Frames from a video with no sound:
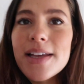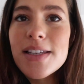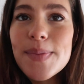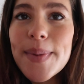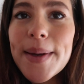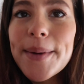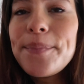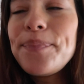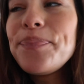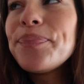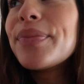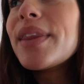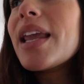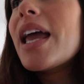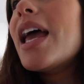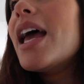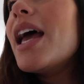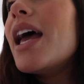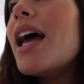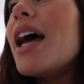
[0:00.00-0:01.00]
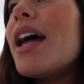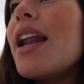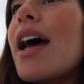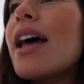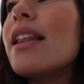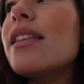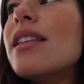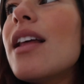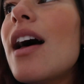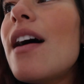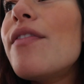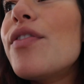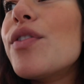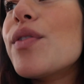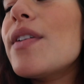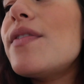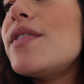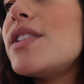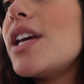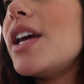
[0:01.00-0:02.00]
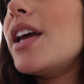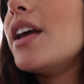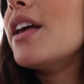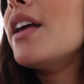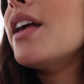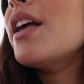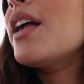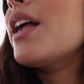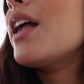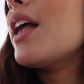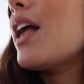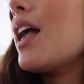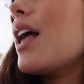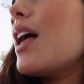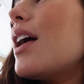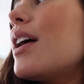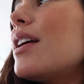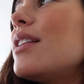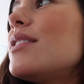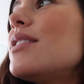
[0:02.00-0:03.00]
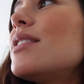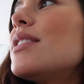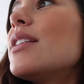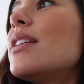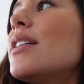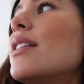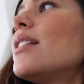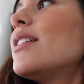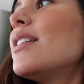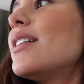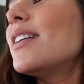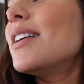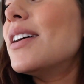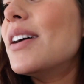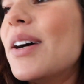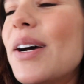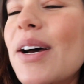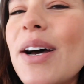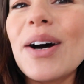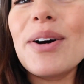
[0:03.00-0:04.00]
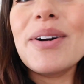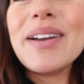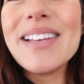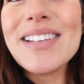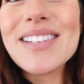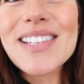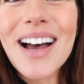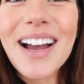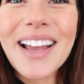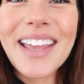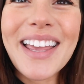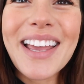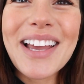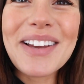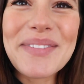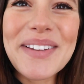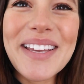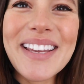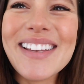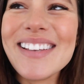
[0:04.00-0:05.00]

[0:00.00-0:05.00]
husband, and I love thrifting and Oh, he's honking at me.